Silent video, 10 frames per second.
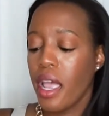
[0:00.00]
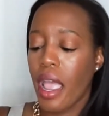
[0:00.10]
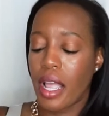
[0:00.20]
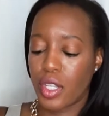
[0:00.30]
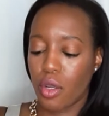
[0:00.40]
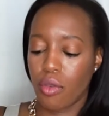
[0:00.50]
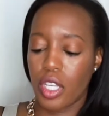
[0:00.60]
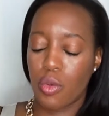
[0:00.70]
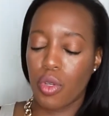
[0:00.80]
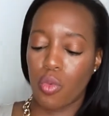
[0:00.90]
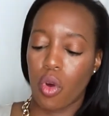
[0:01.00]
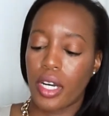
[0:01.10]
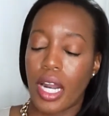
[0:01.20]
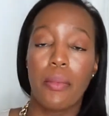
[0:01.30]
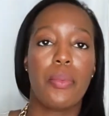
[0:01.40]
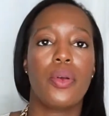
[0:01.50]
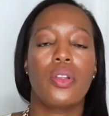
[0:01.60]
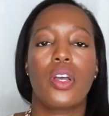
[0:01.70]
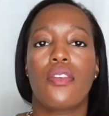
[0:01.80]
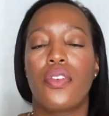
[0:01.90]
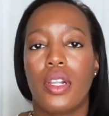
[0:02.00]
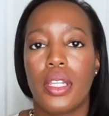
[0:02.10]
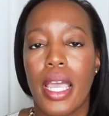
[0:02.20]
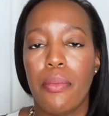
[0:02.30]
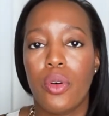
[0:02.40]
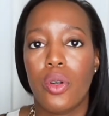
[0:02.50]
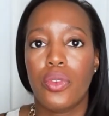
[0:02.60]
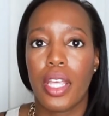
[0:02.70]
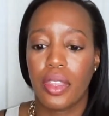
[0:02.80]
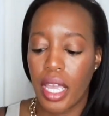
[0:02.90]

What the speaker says: And so this was one, and I'm up here looking for the label that